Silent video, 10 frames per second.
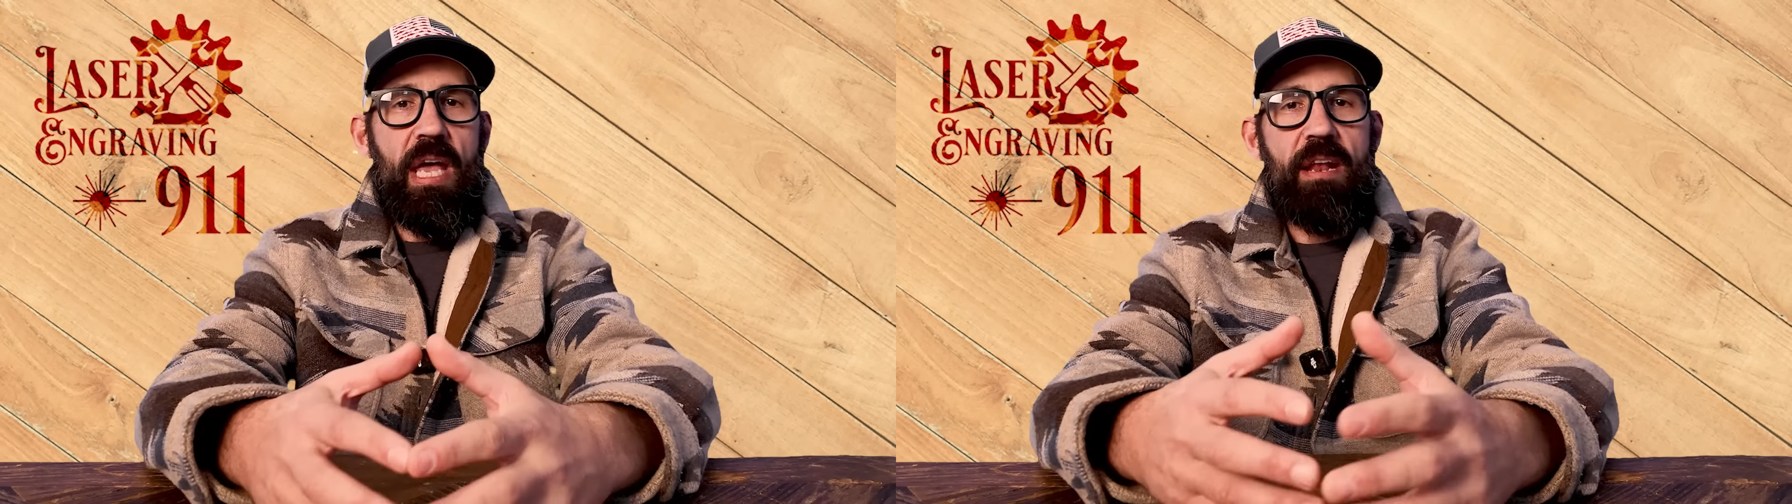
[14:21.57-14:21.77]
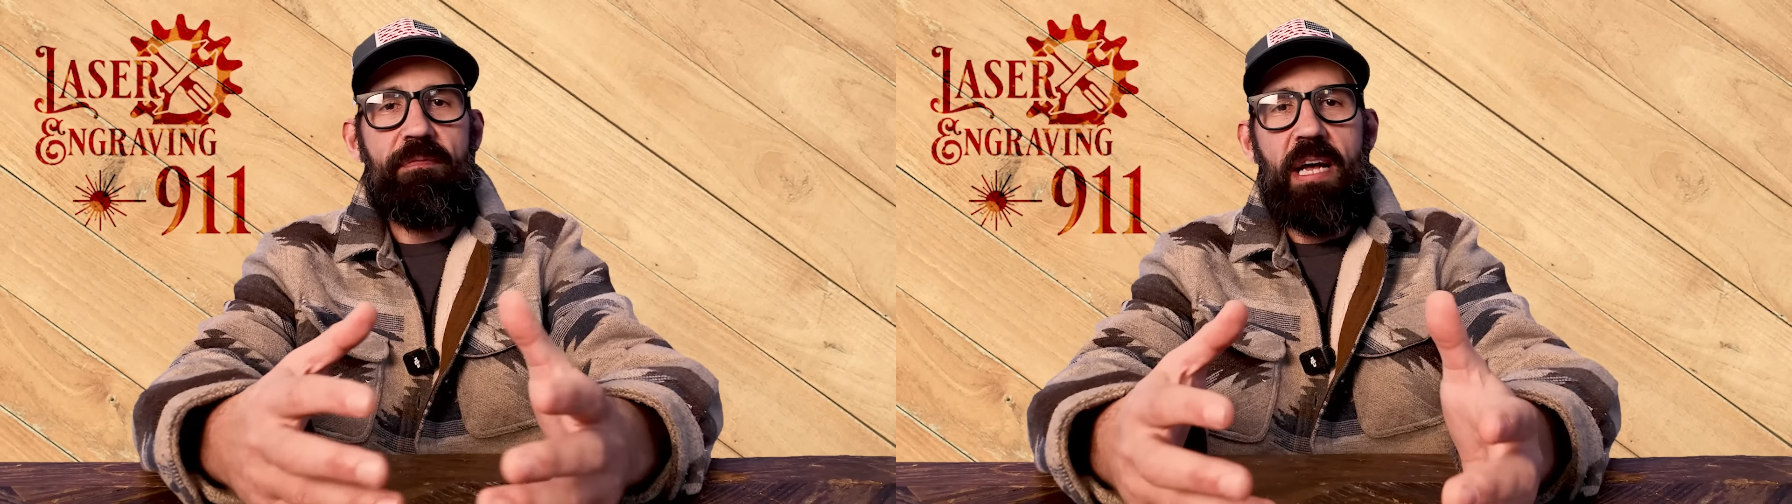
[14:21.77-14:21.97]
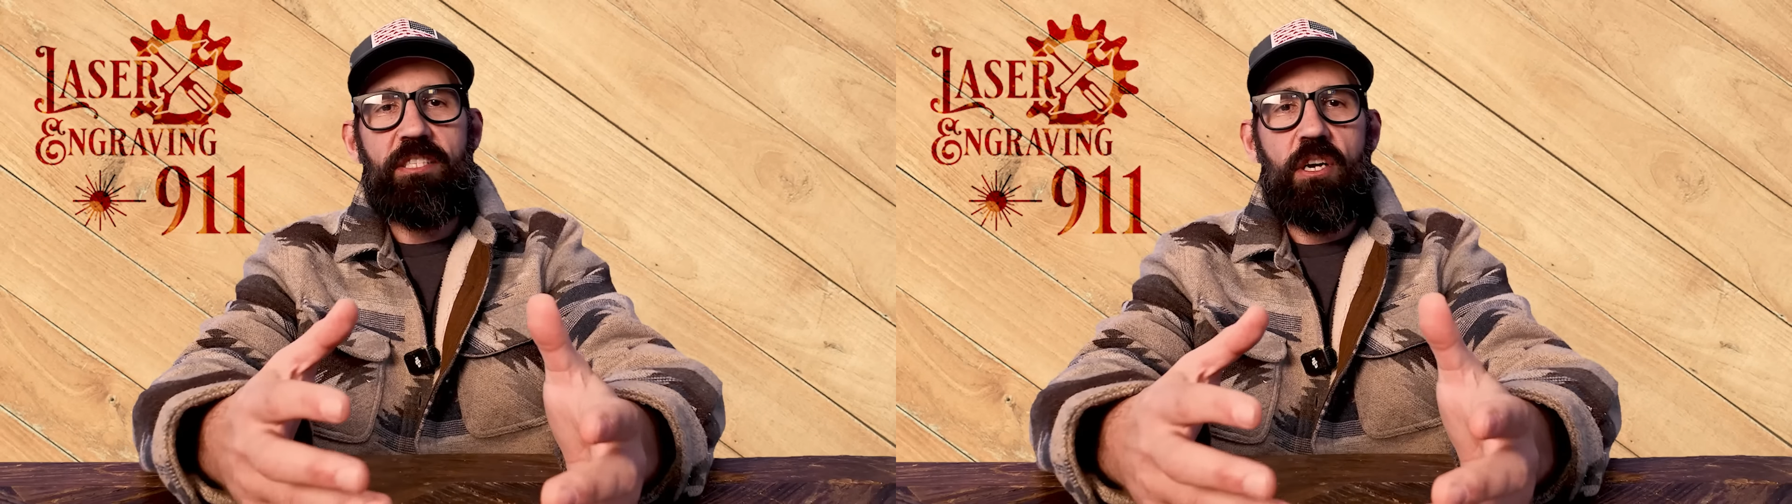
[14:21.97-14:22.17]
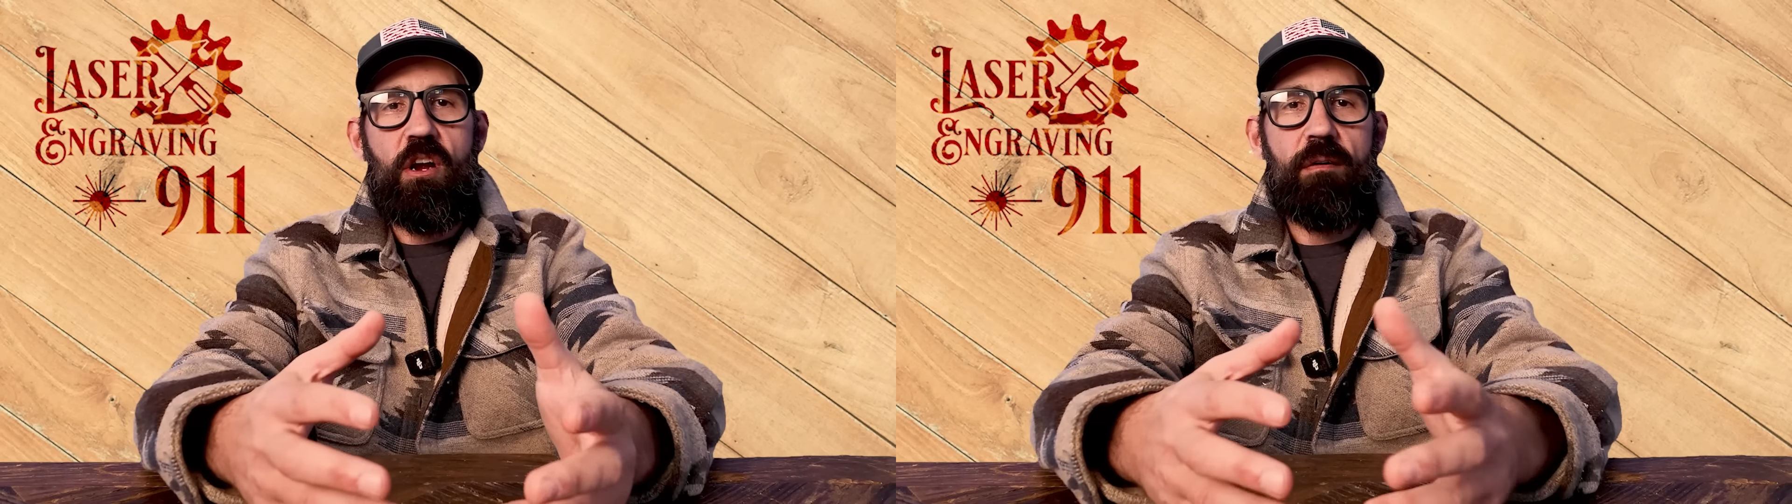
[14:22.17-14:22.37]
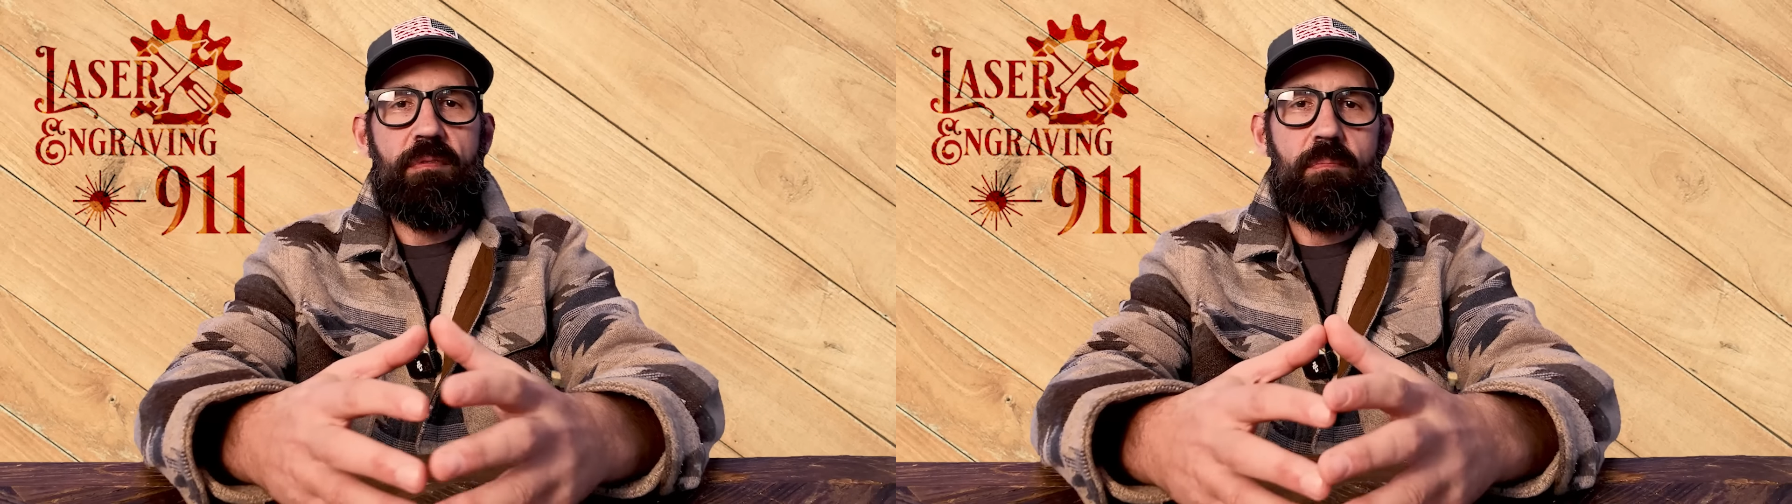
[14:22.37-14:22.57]
And if that's
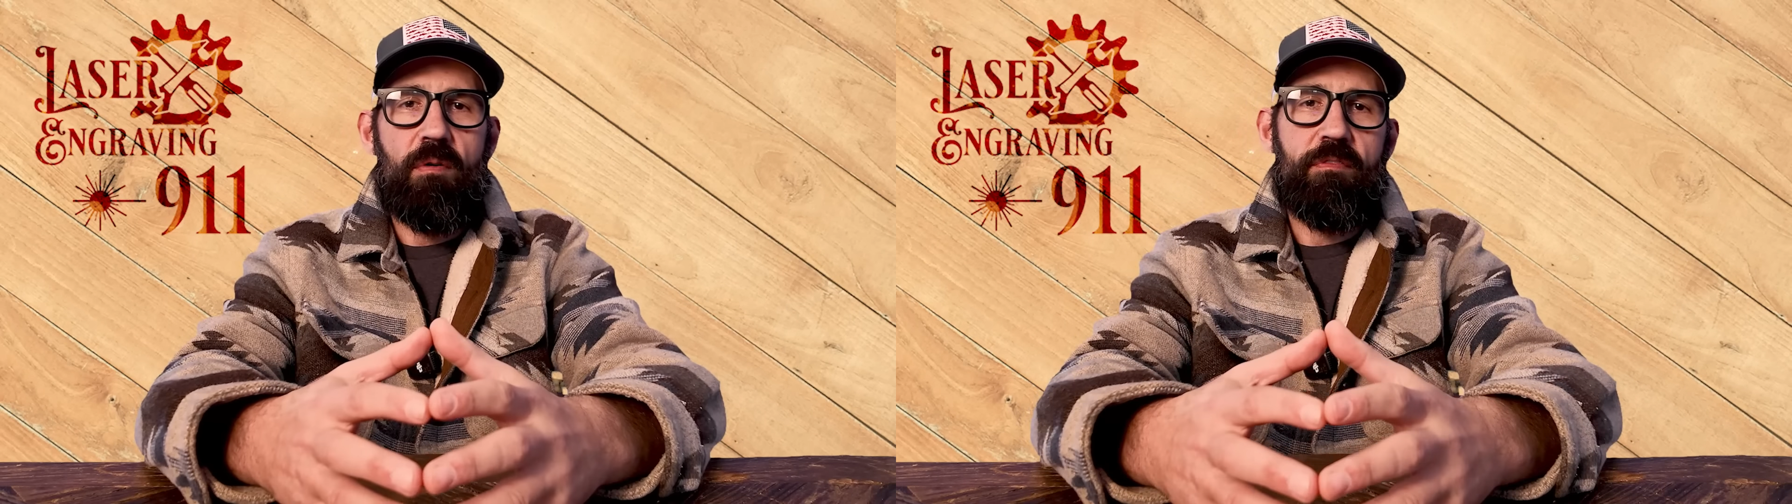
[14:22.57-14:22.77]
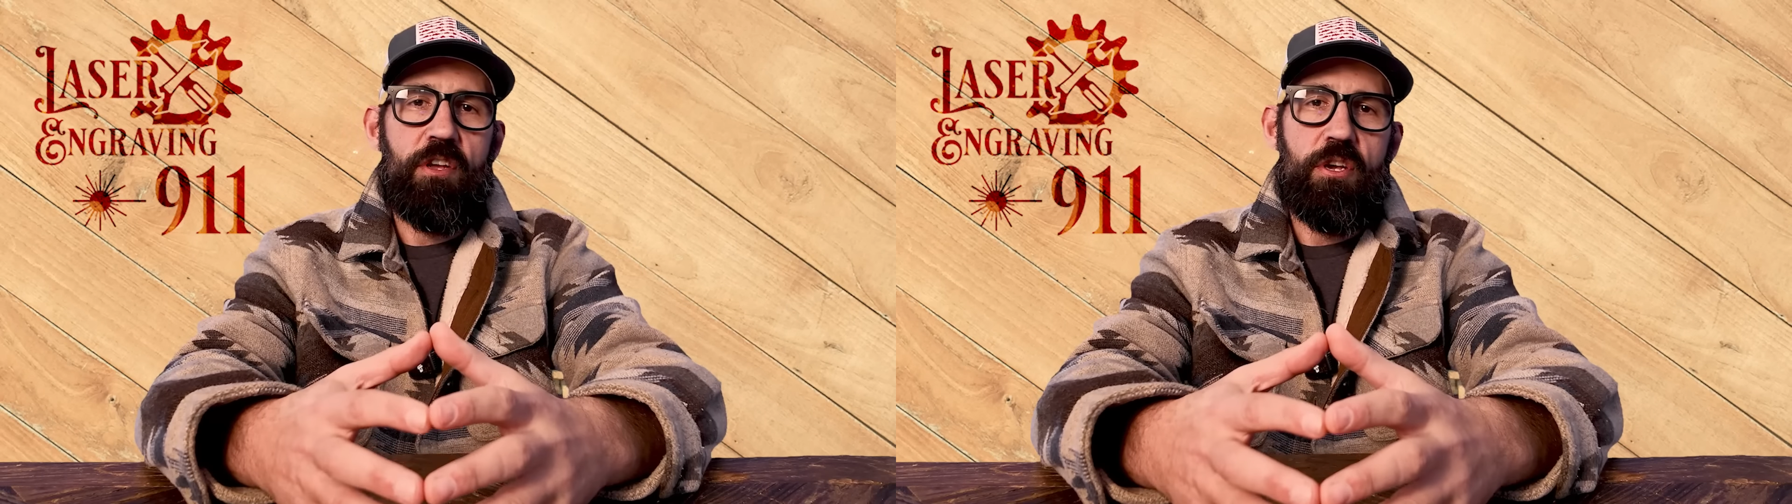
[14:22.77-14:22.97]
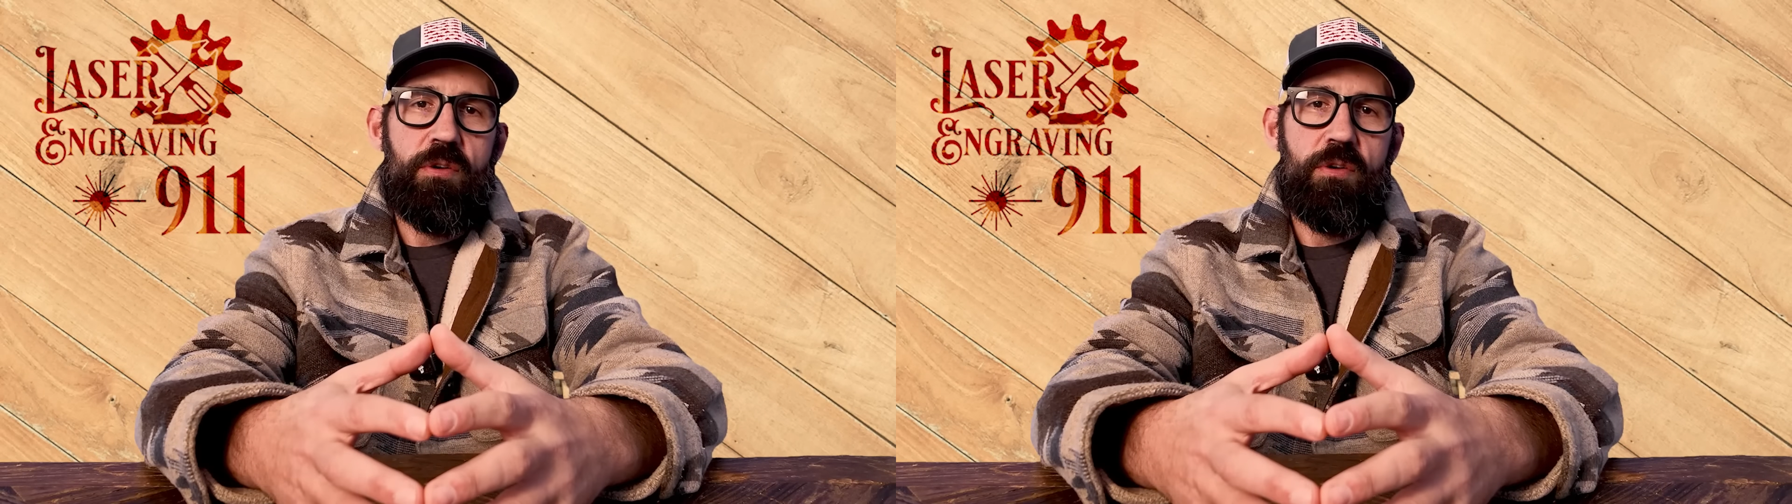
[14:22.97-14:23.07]
uncomfortable for you,